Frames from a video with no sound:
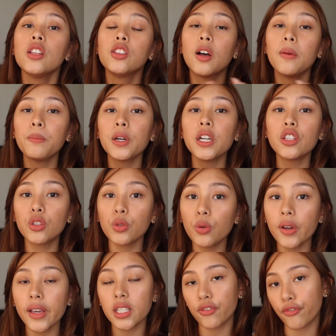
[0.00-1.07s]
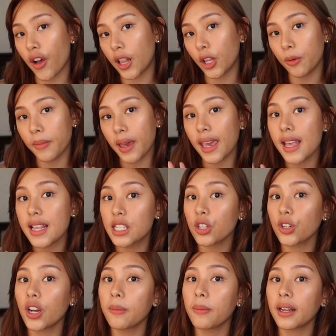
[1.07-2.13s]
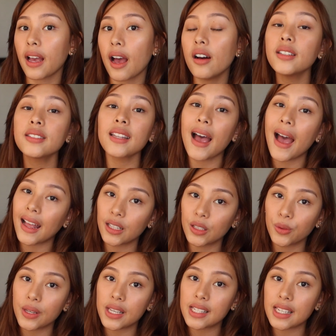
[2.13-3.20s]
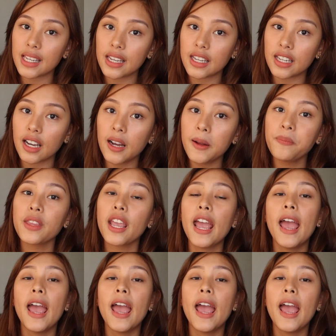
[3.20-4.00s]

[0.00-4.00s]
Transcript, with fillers: Number 2 is follow my Instagram account at Louise Iya.